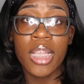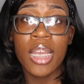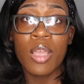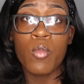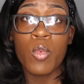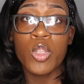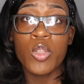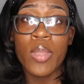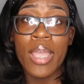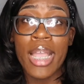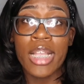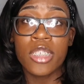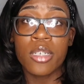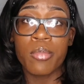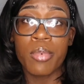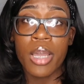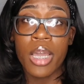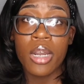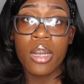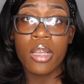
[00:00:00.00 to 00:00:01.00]
and then when you add your
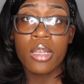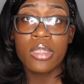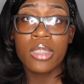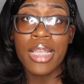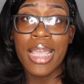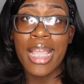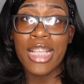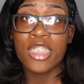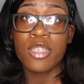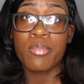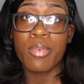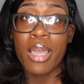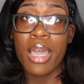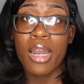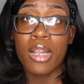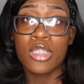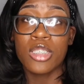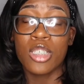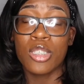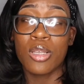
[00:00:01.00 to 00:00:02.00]
products, add your
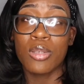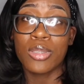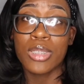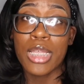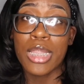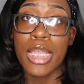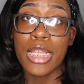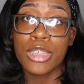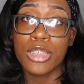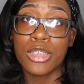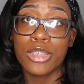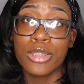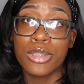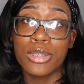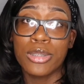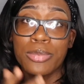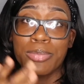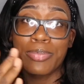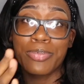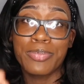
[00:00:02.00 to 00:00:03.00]
products to those collections.